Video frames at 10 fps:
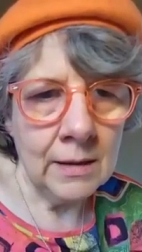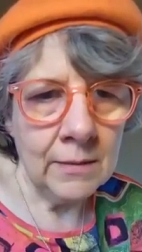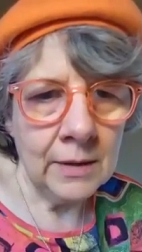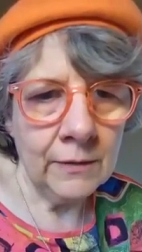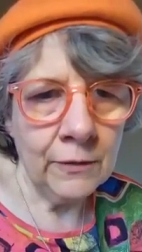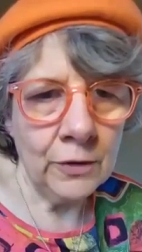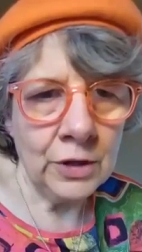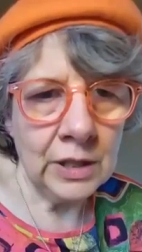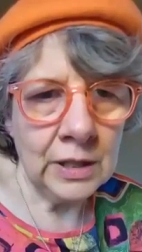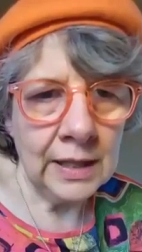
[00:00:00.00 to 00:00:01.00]

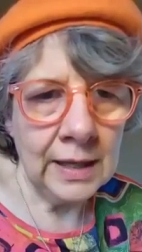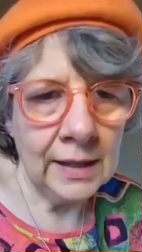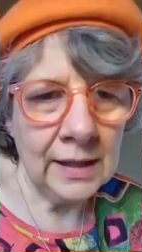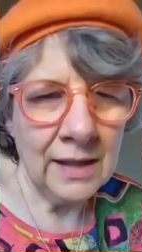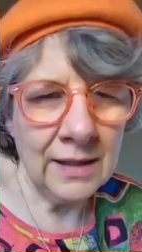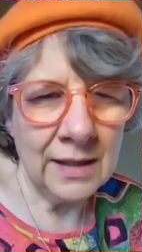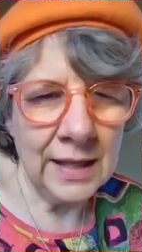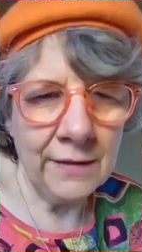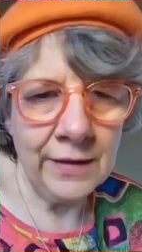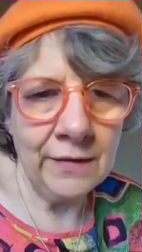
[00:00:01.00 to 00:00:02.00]
Unfortunately, I can't
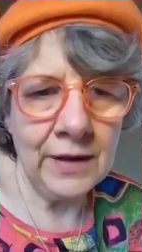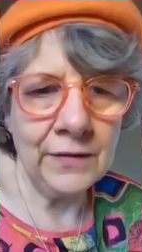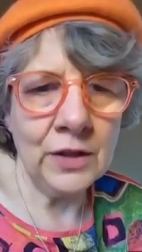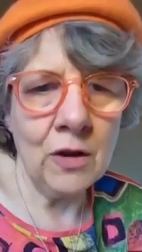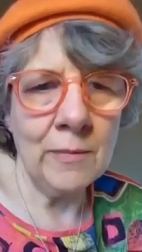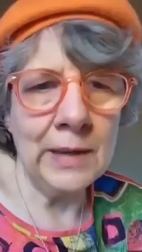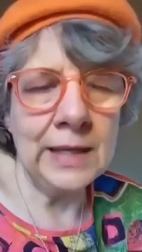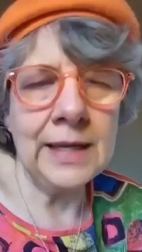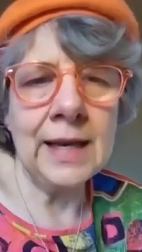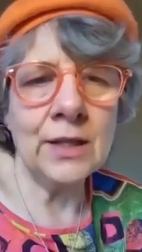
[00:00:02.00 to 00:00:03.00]
see if they've left a comment
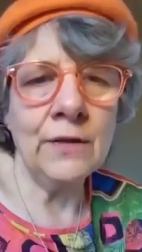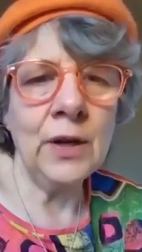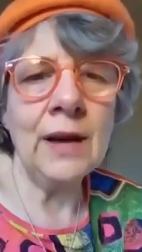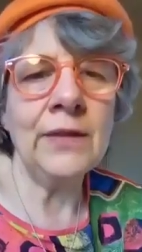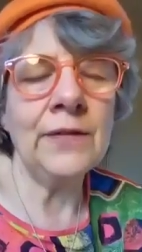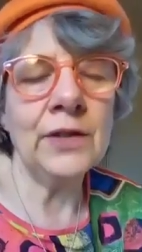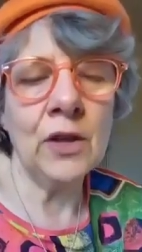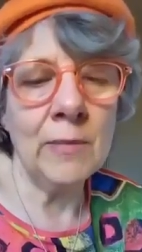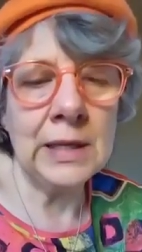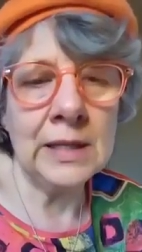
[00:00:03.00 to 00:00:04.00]
yet. So if you have left a
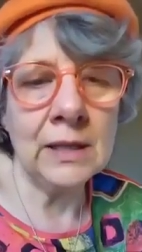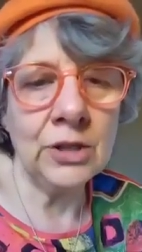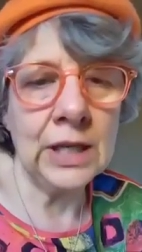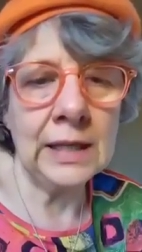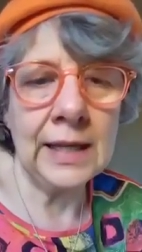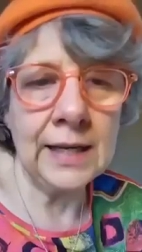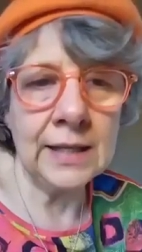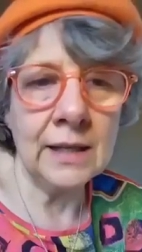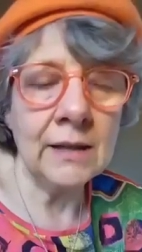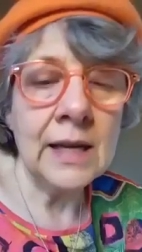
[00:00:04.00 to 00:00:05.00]
comment, I'll check
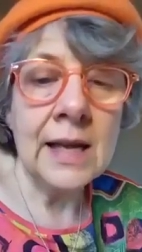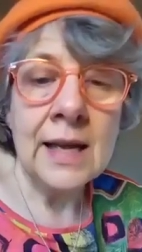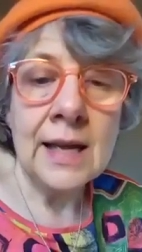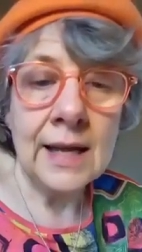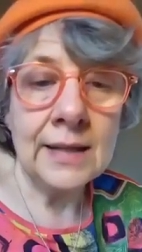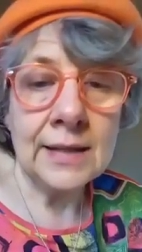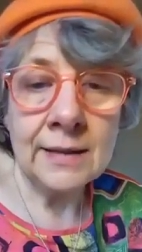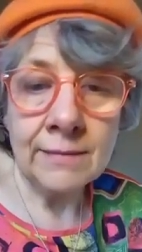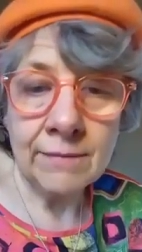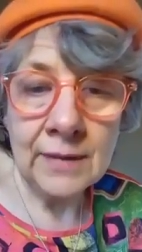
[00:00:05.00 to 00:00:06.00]
later. And
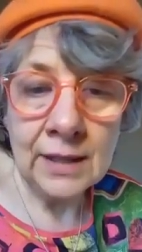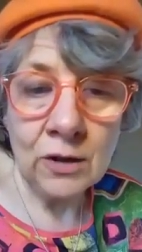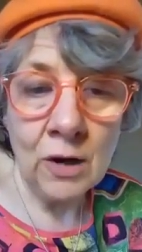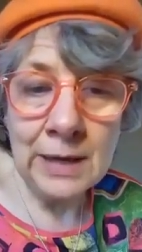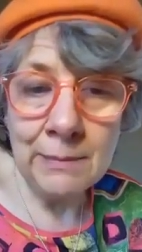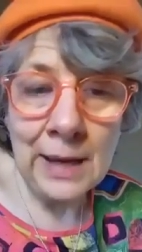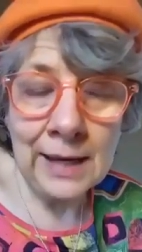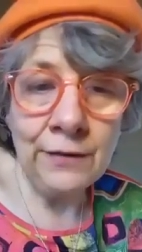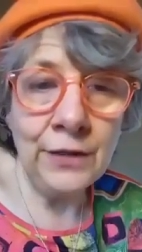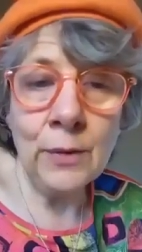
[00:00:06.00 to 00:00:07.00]
and comment
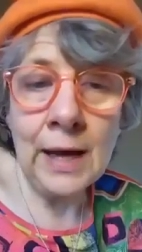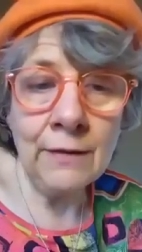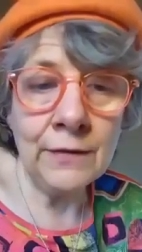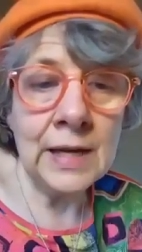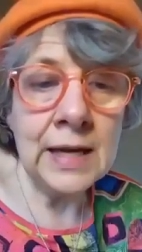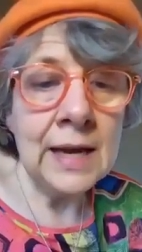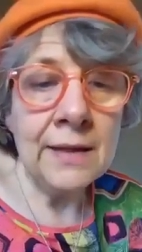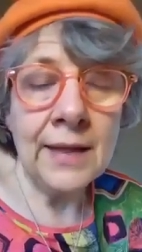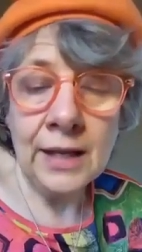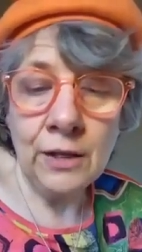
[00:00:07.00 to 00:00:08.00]
back if you have.
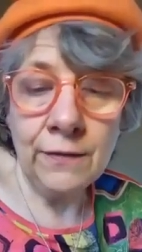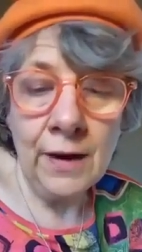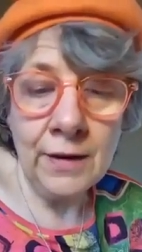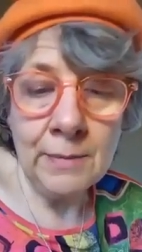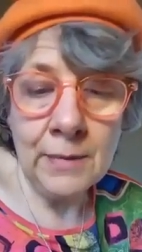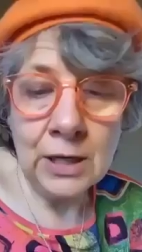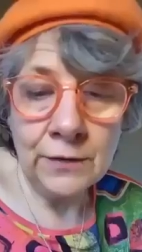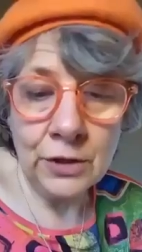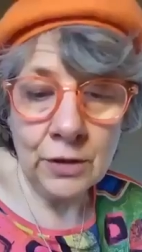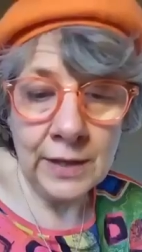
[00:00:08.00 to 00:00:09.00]
Thank you very much
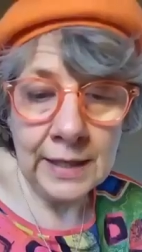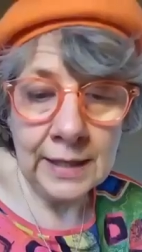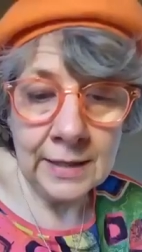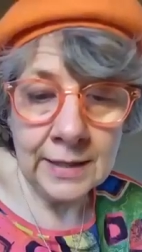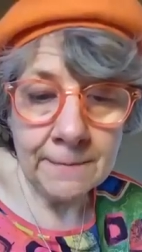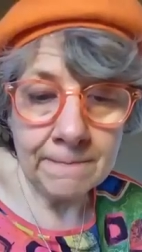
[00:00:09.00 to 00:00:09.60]
for joining us.